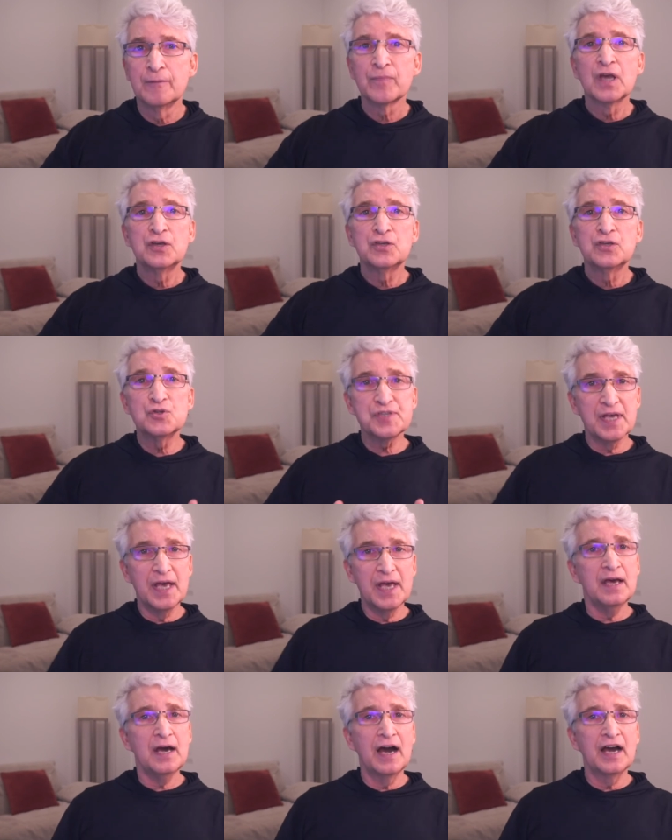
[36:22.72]
use
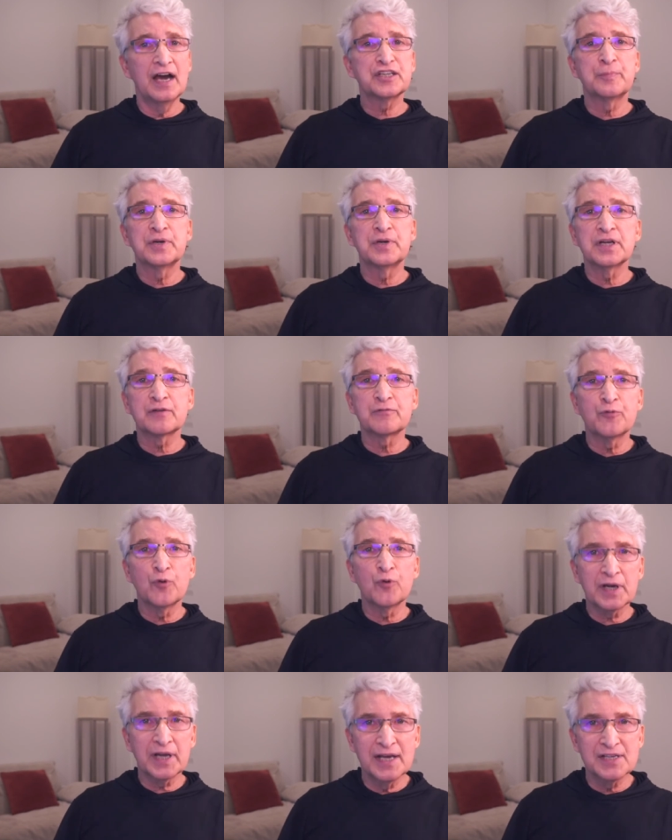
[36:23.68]
AI to predict
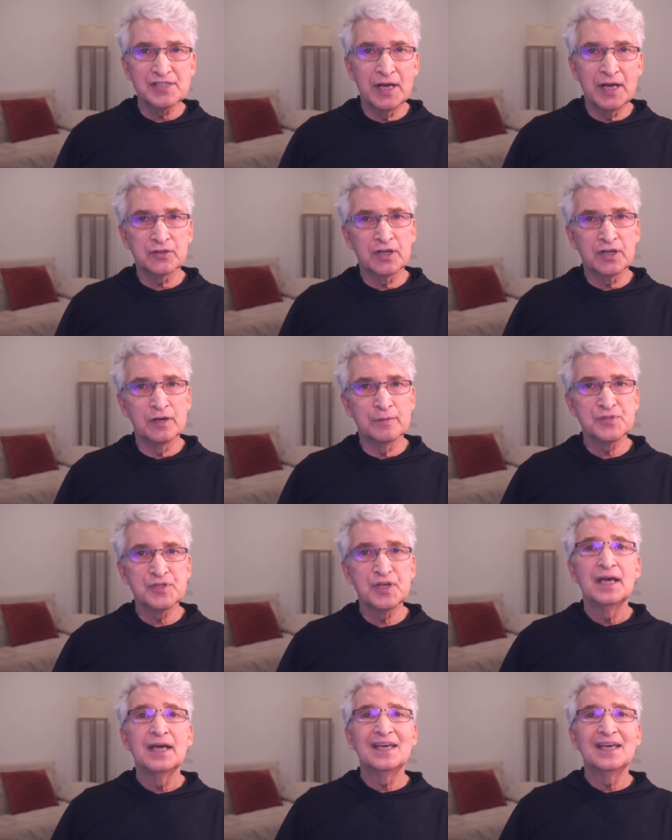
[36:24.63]
forecast outcomes
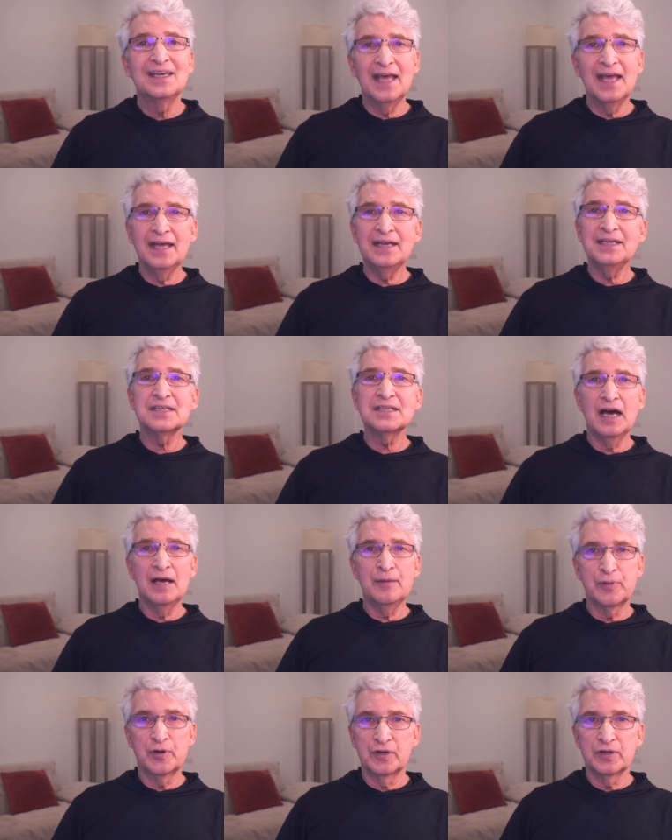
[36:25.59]
in any time
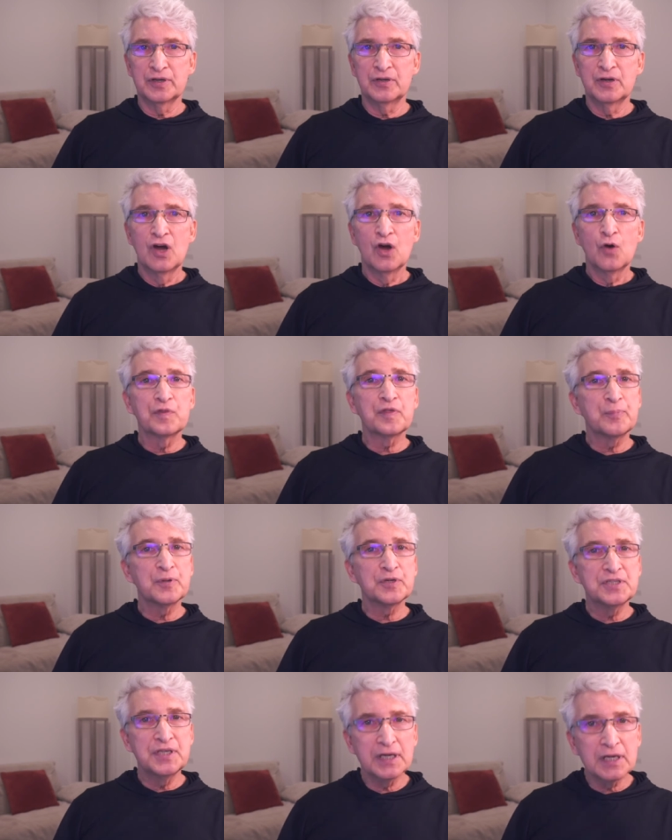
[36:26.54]
period with a
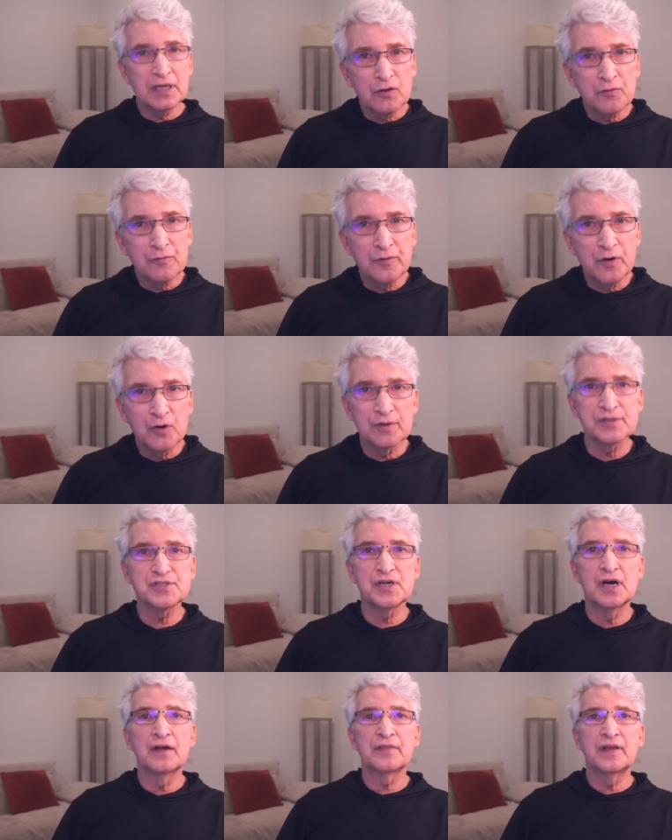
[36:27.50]
particular focus
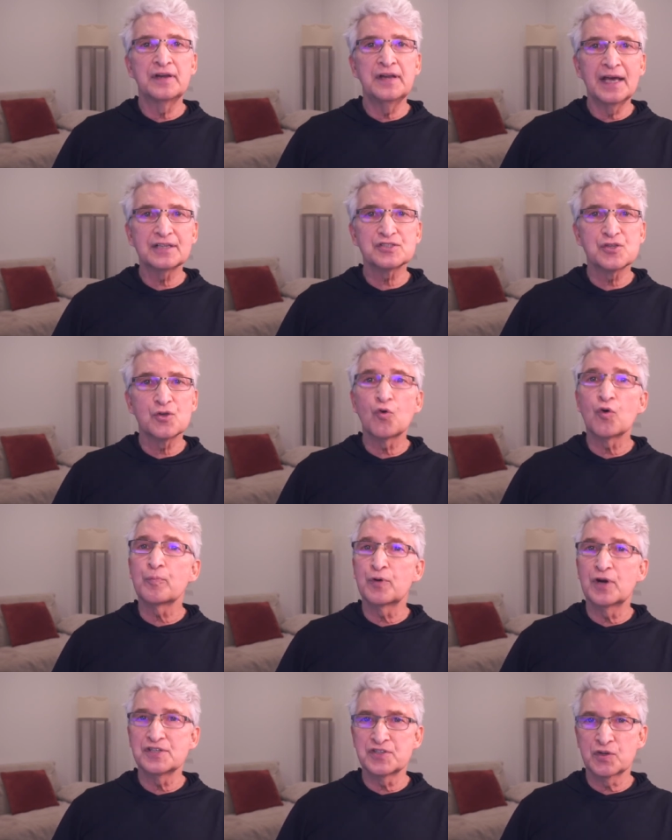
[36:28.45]
on the next or
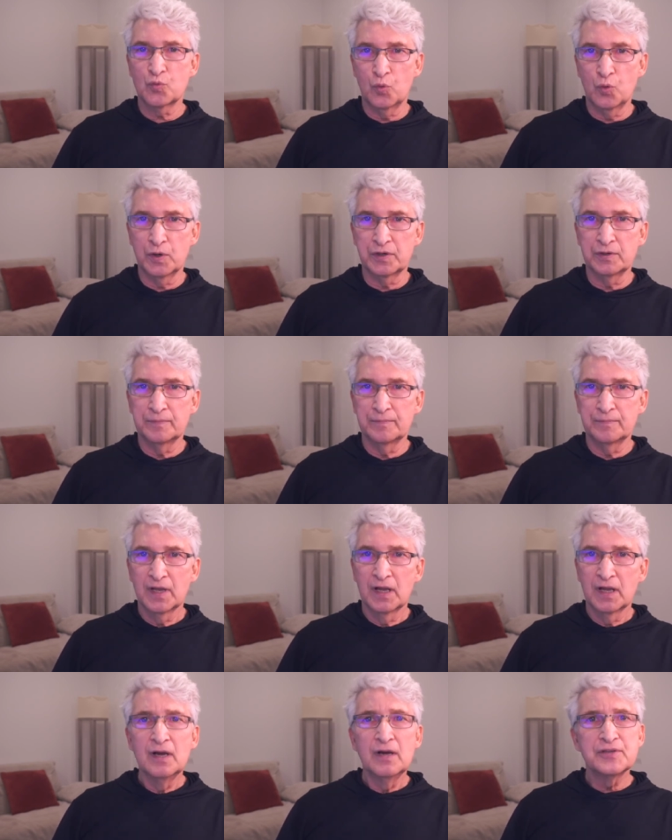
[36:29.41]
present quarter.
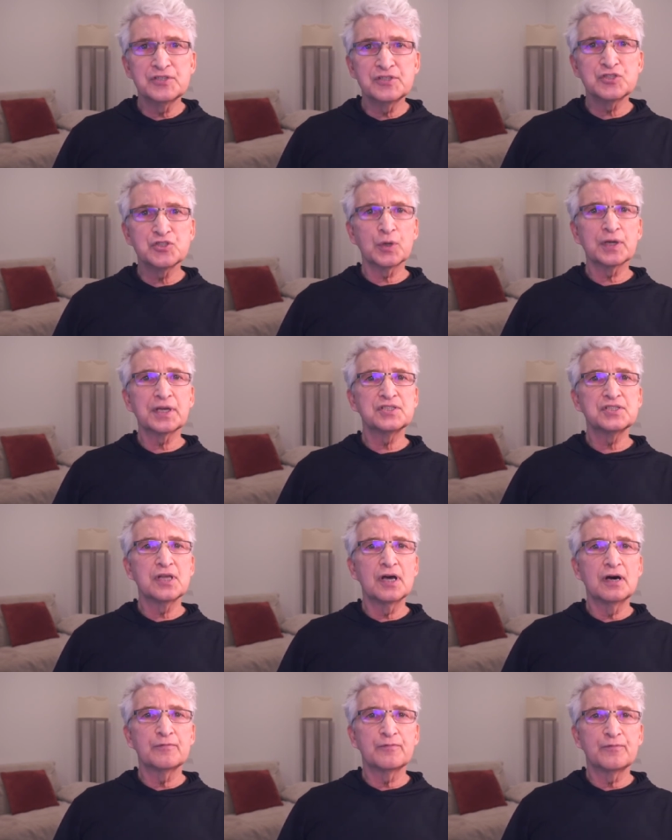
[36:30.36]
This is tricky
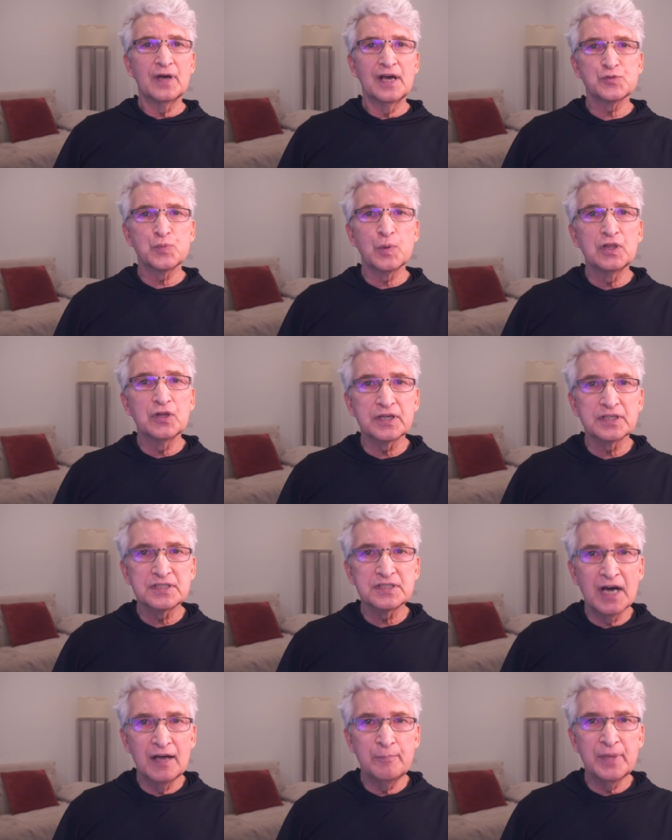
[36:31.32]
stuff as we look at
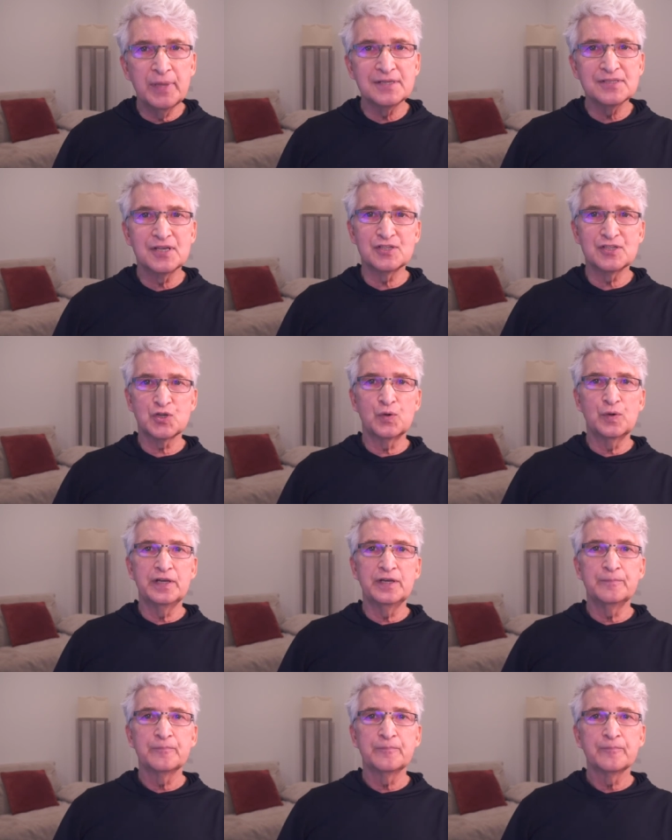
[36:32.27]
time-based history,